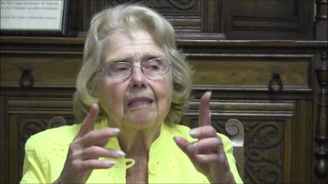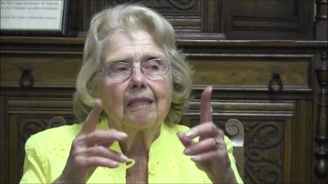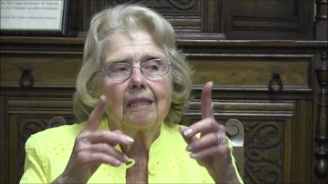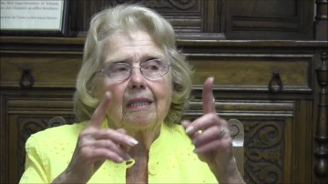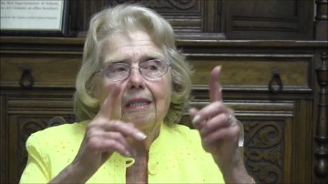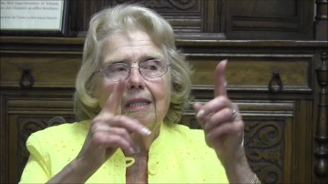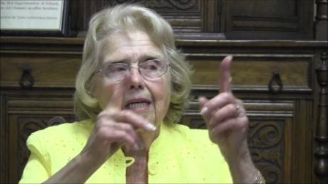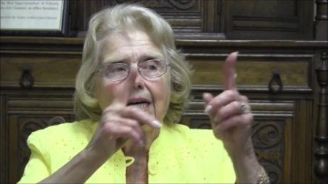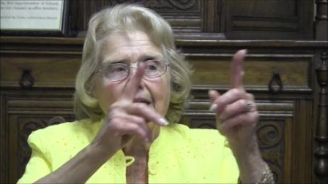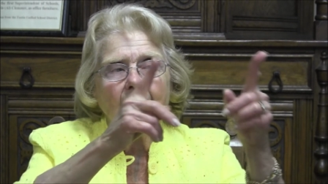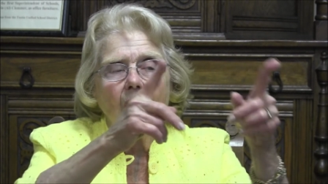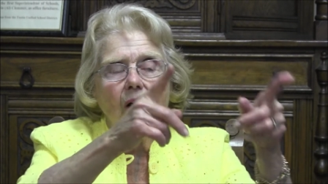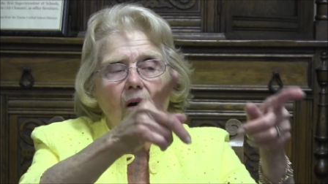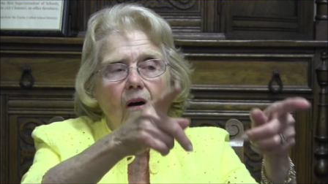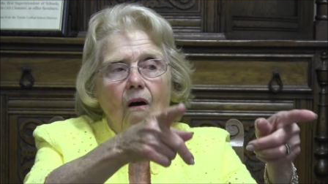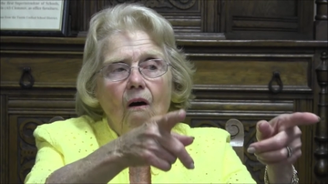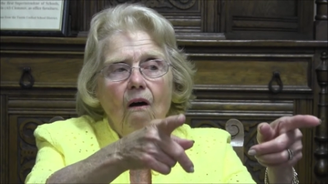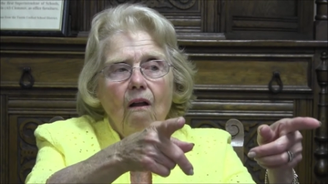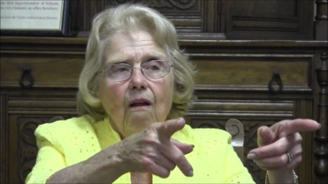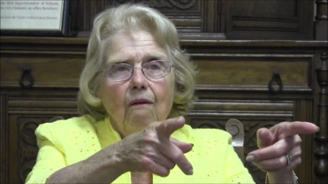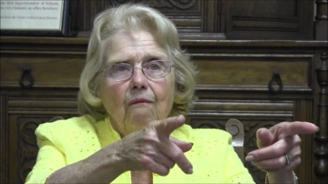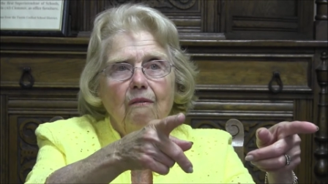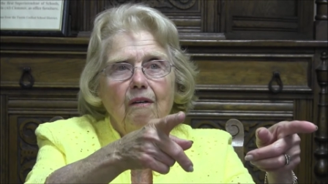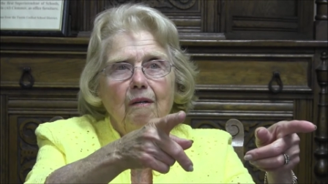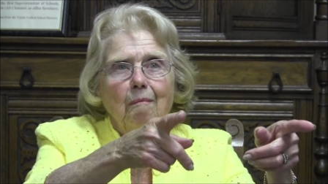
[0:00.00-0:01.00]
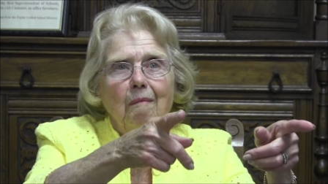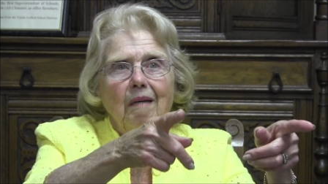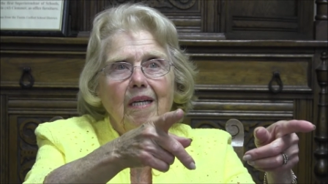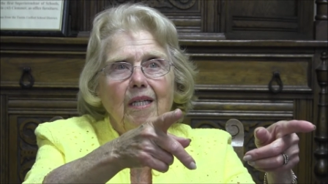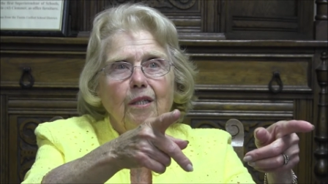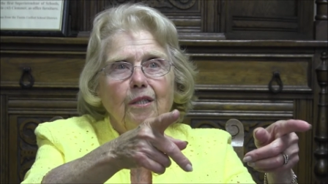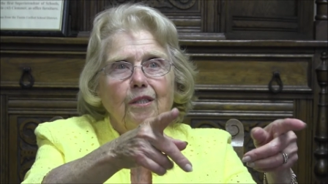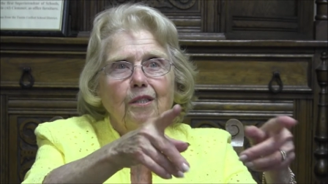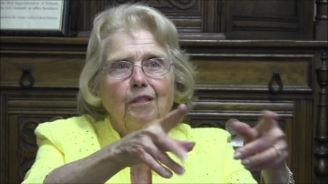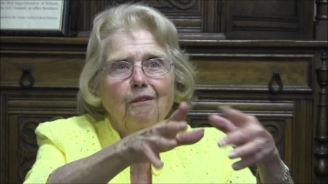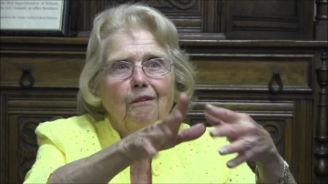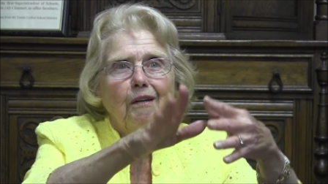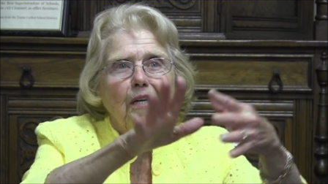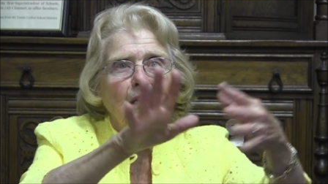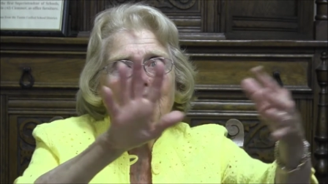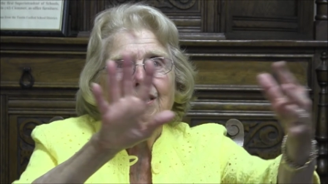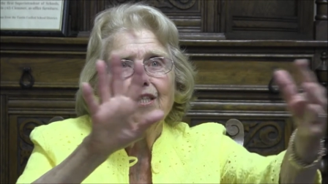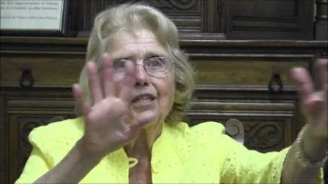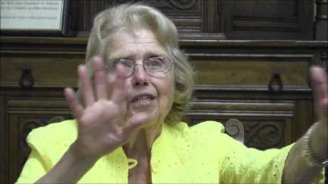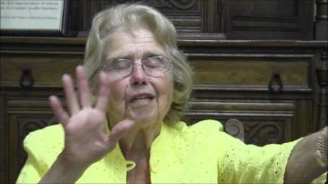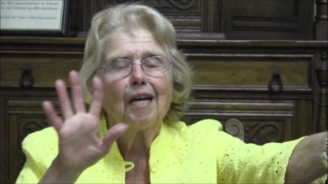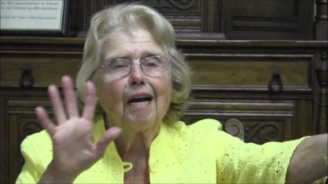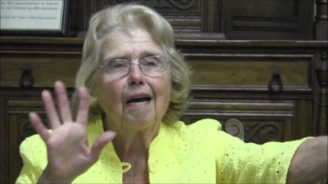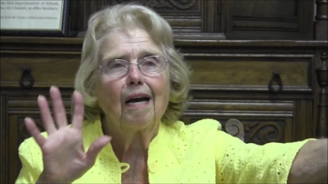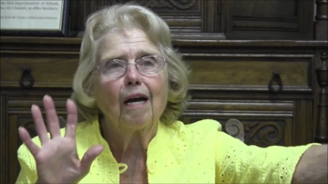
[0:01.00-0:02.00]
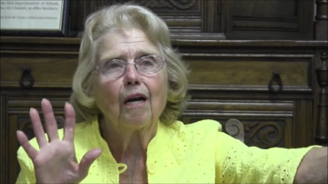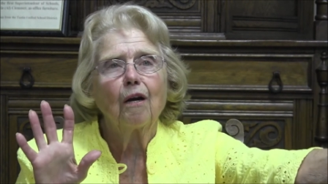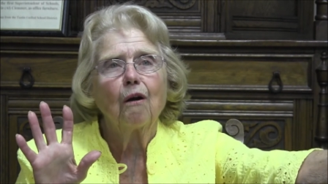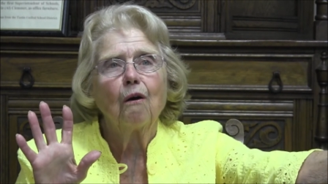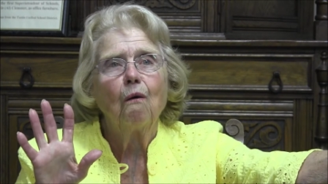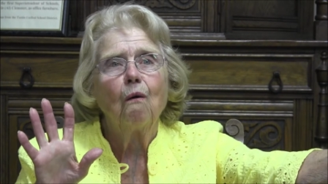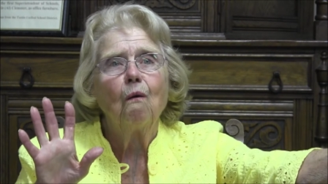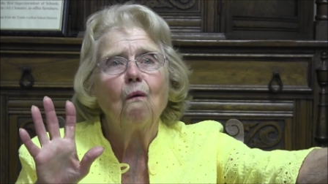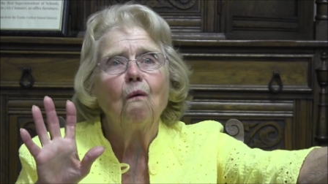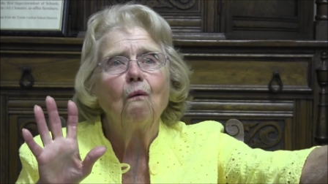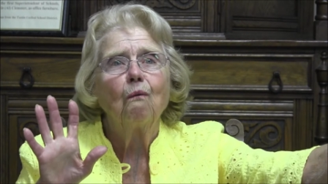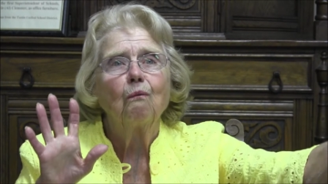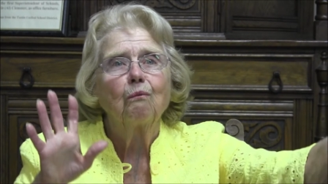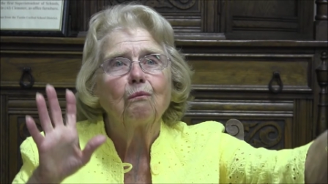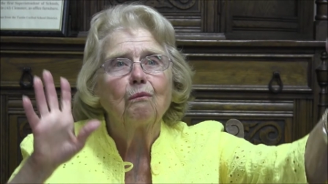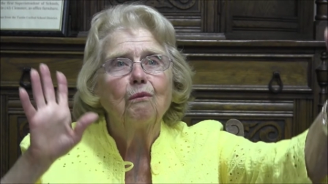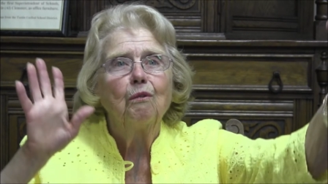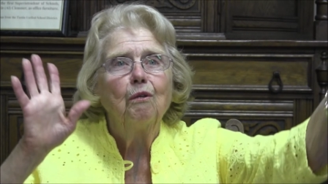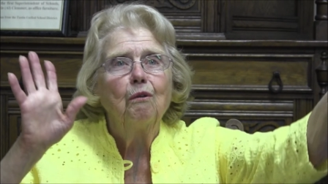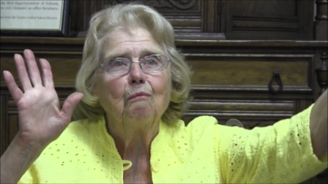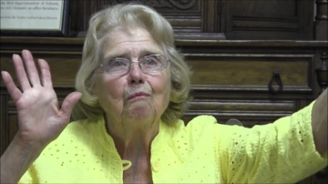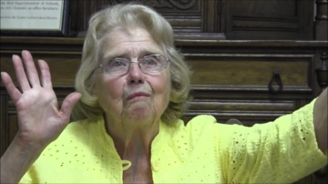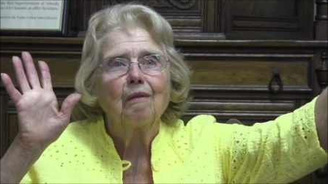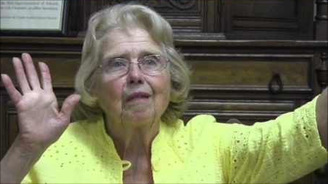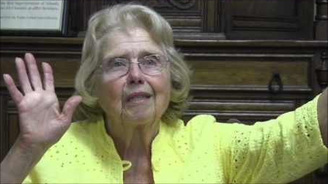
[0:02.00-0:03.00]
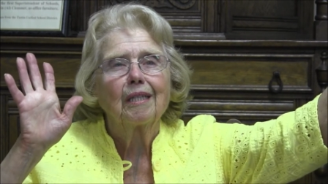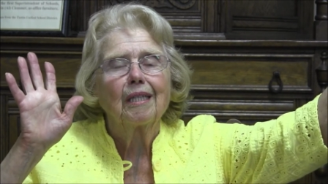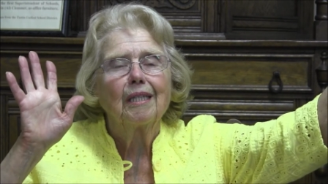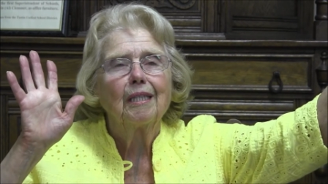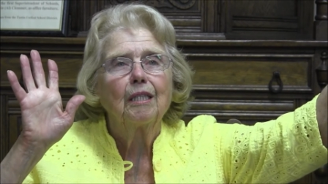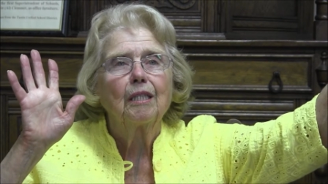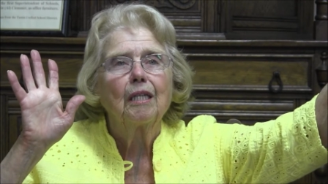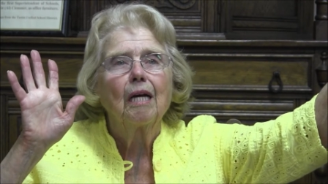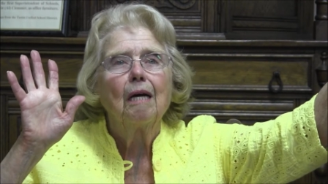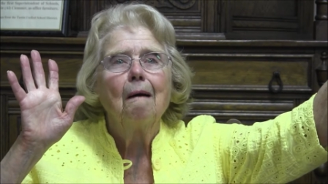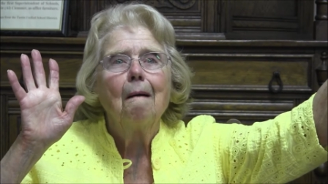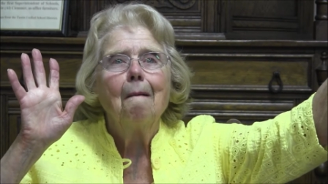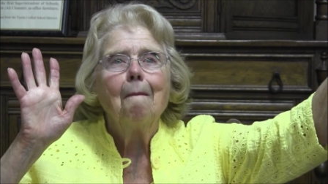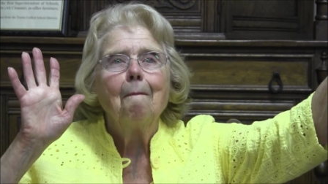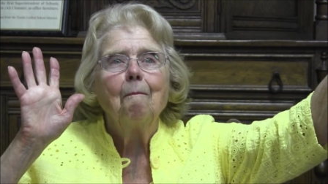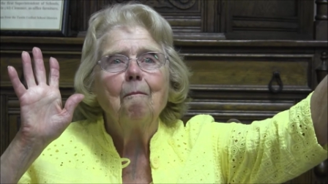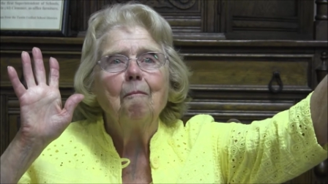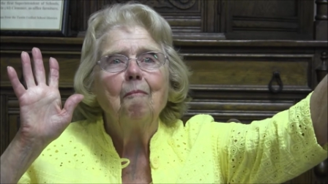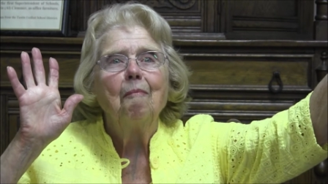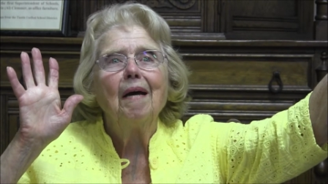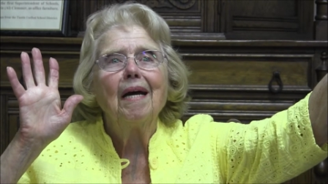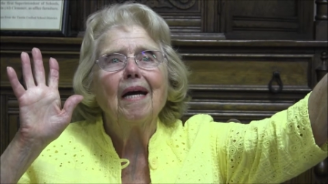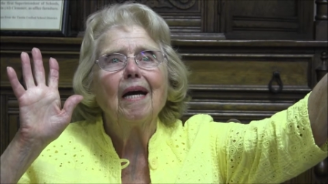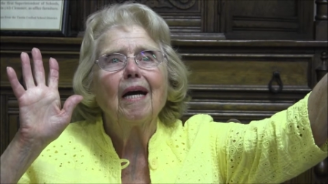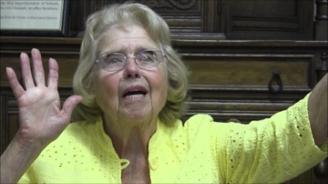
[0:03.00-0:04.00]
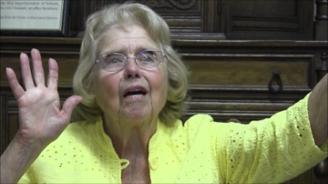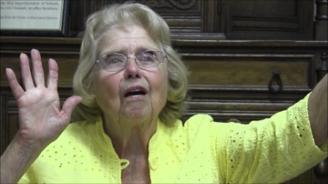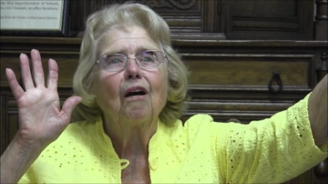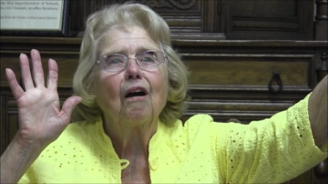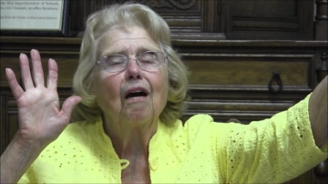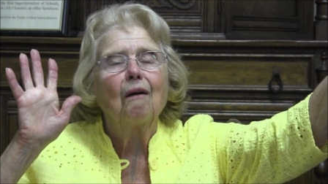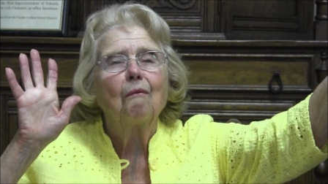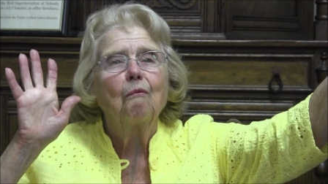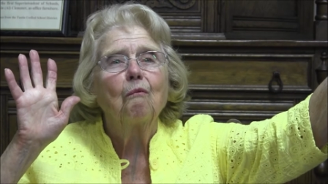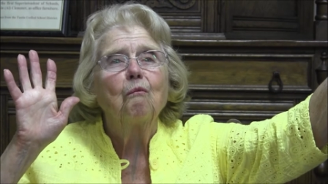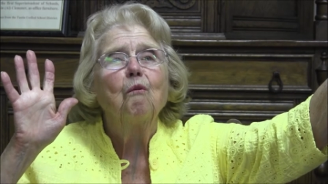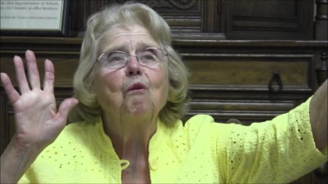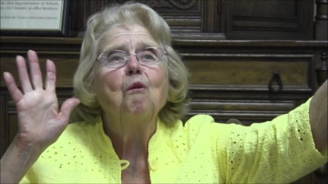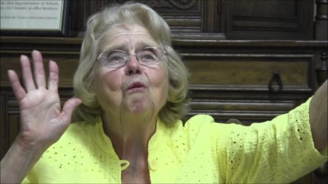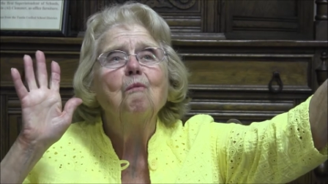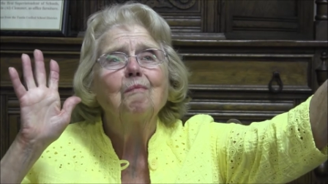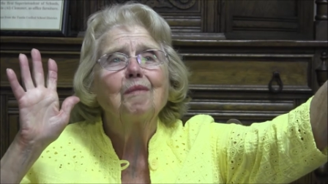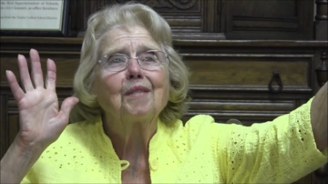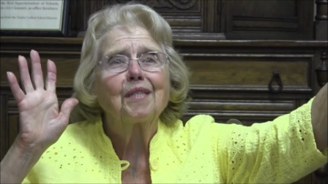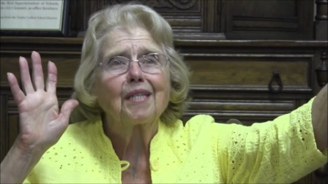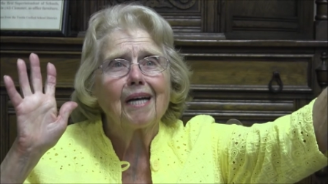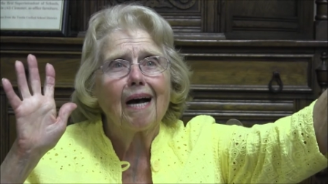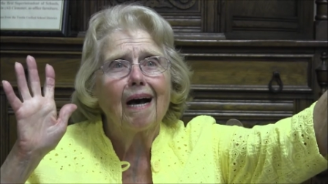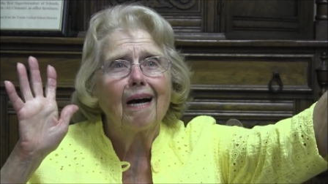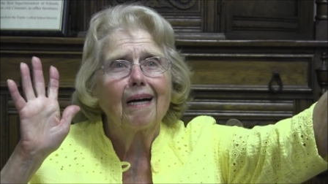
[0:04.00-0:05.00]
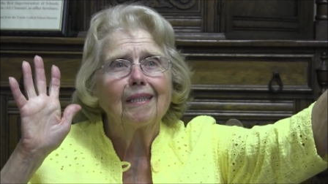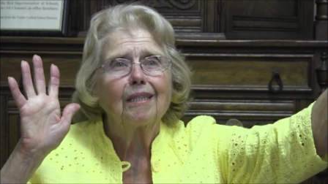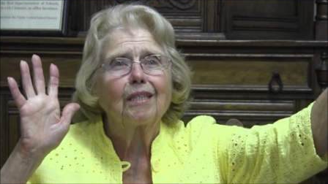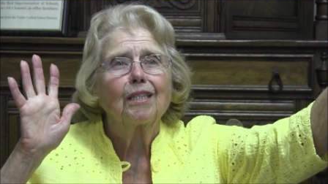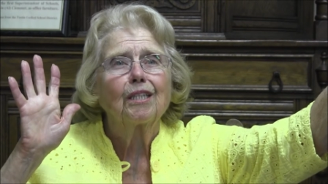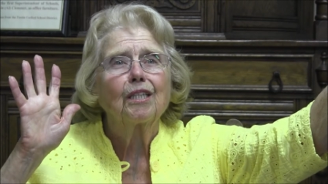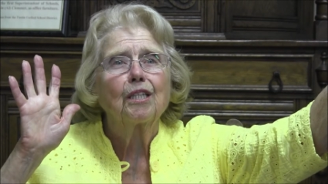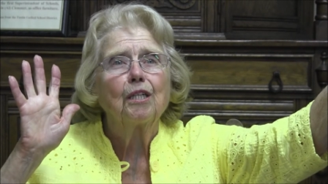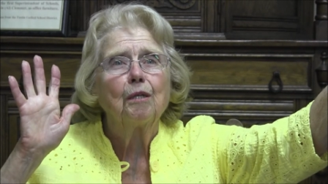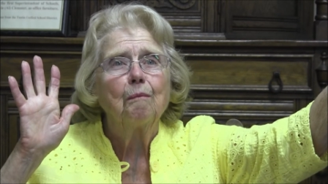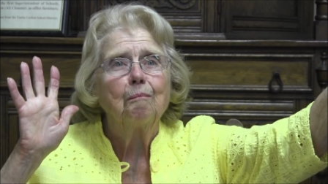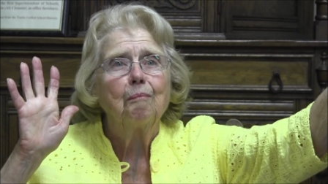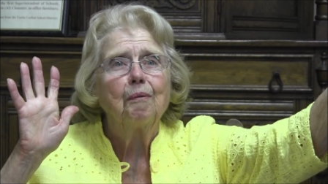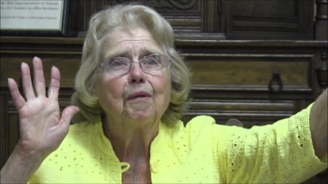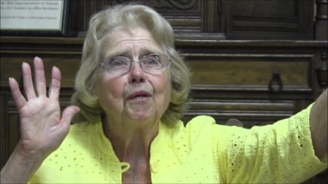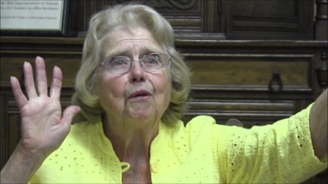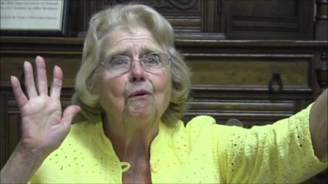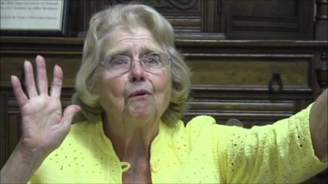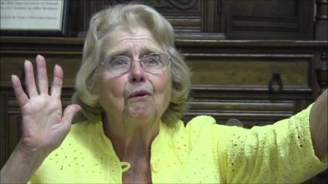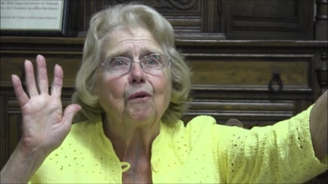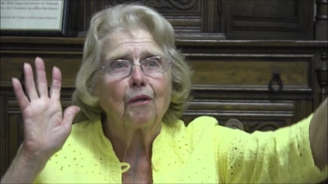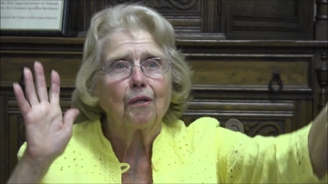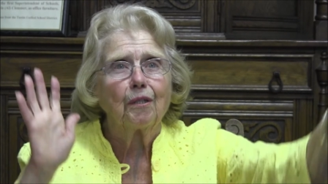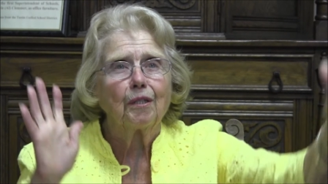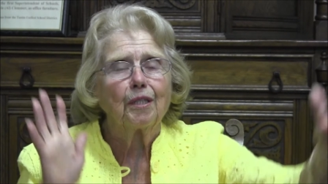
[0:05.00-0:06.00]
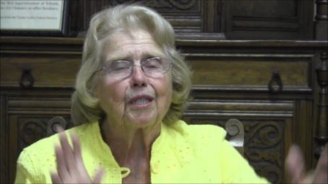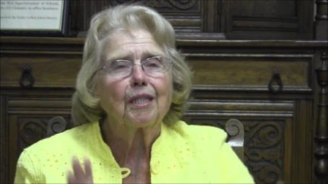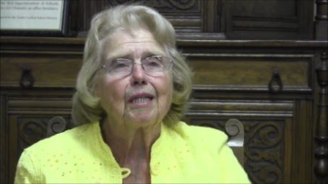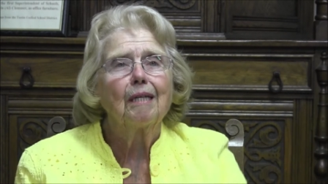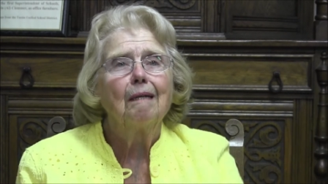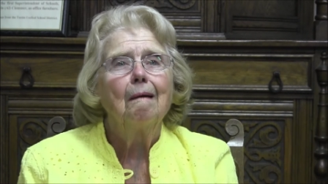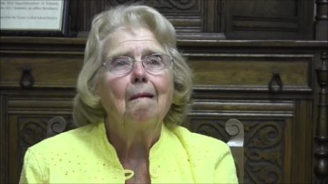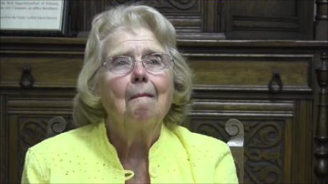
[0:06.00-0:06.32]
the Hall of Administration, they had a whole room with these big room-sized computers.